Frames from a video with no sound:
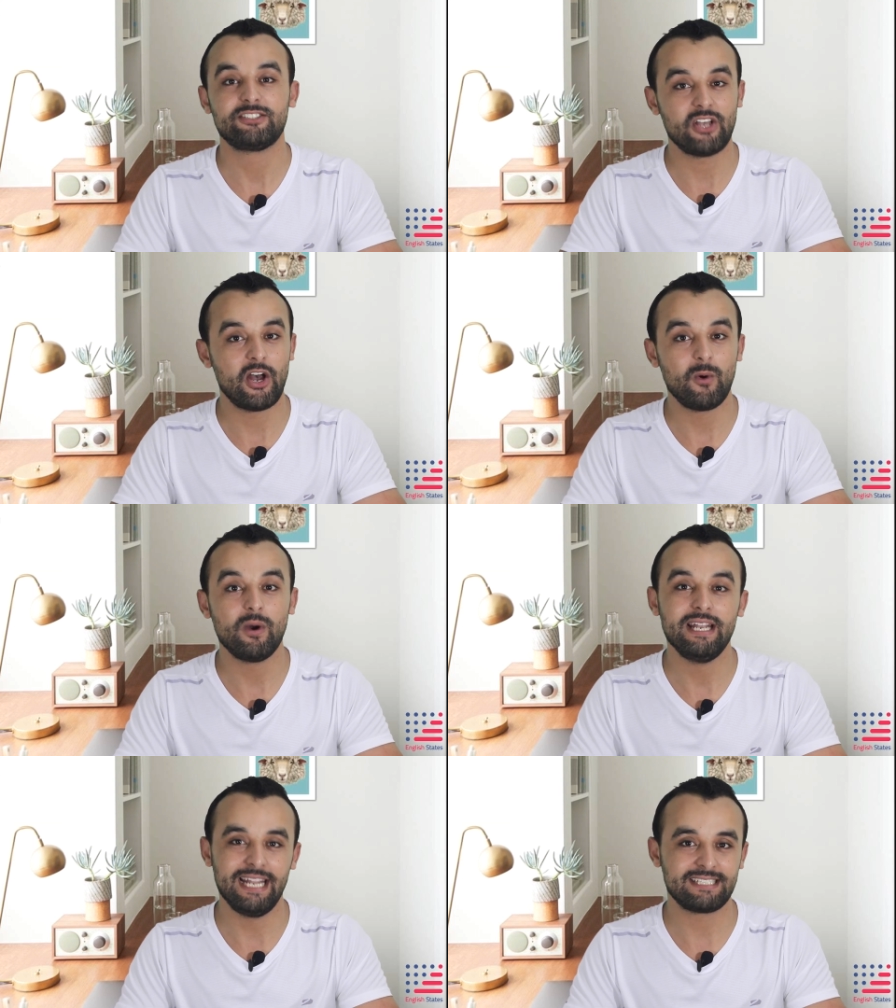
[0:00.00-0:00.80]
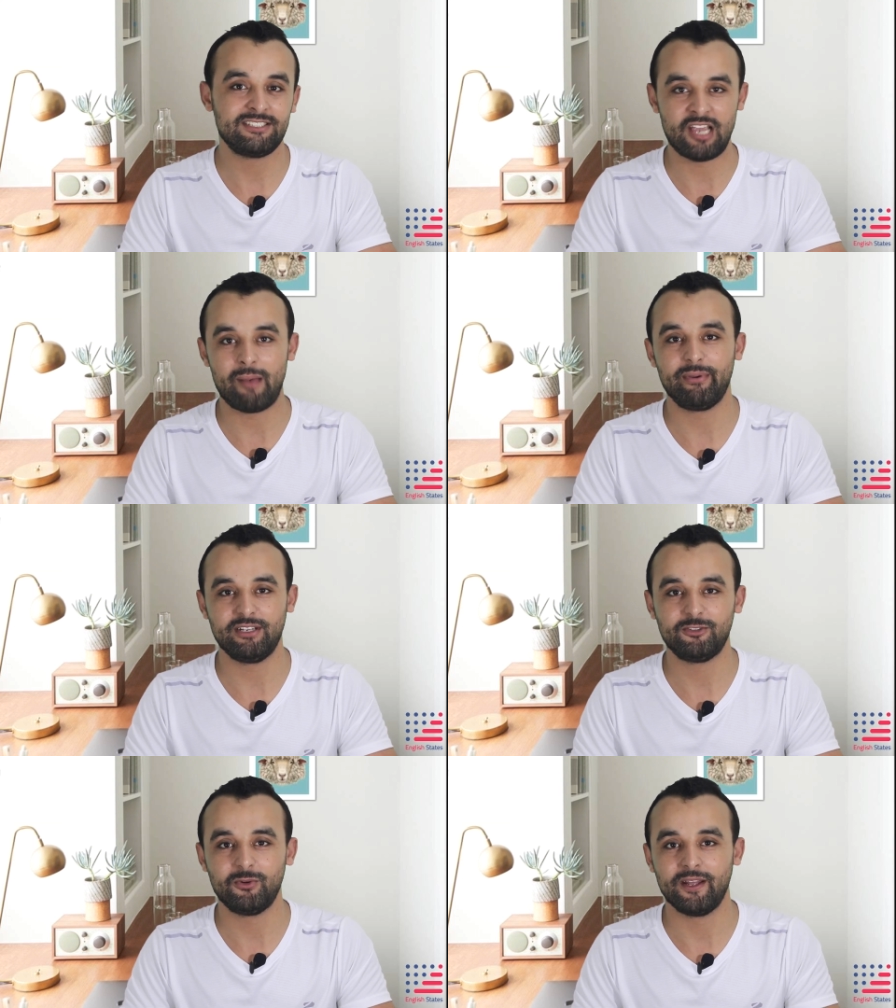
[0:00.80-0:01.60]
So let's jump
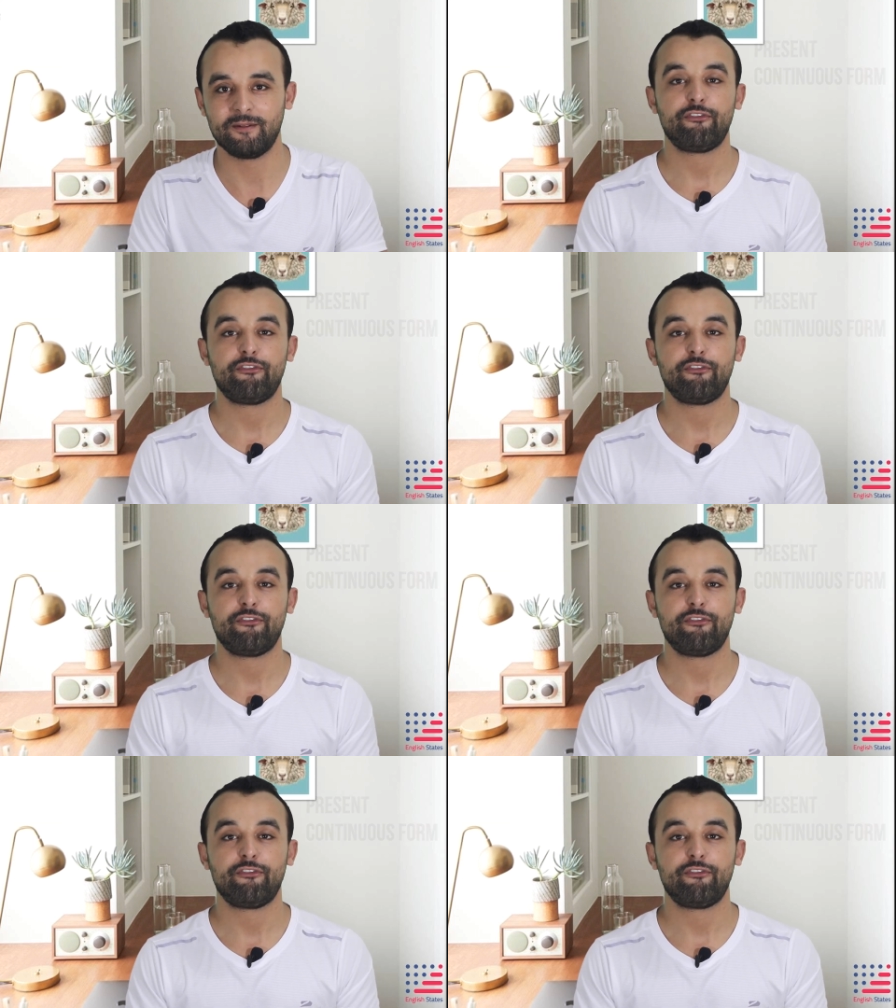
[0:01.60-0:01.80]
into it.